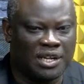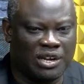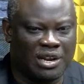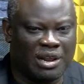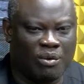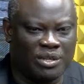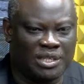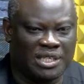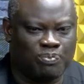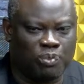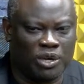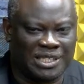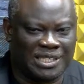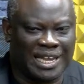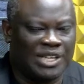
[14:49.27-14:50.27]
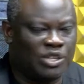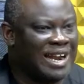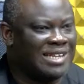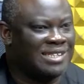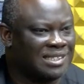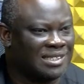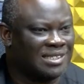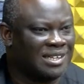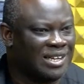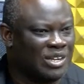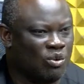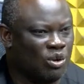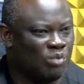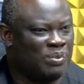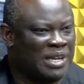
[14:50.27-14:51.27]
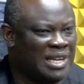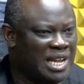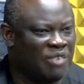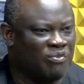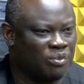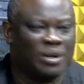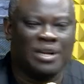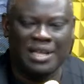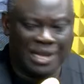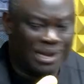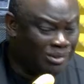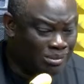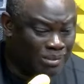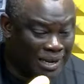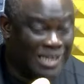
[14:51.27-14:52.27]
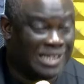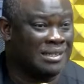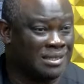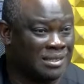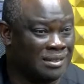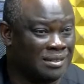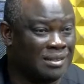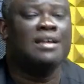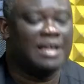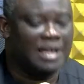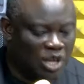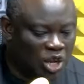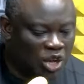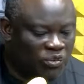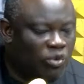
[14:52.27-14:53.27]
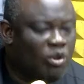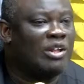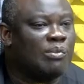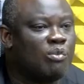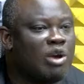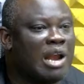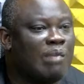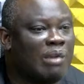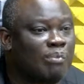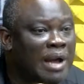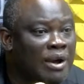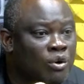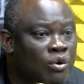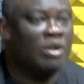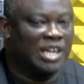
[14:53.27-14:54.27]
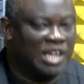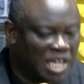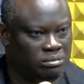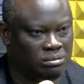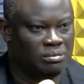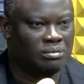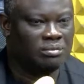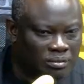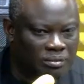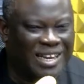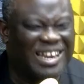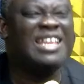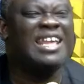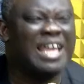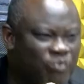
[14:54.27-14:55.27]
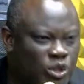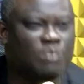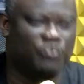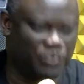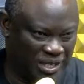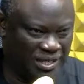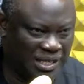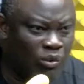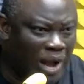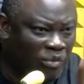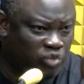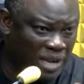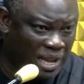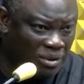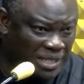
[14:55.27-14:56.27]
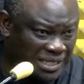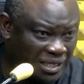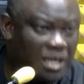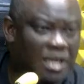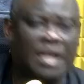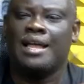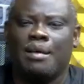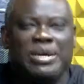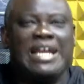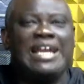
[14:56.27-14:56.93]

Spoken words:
was this politicization of says he was being careful. I'm talking about reason. If you know how the Boko Haram member leave the Air Force moving. After bring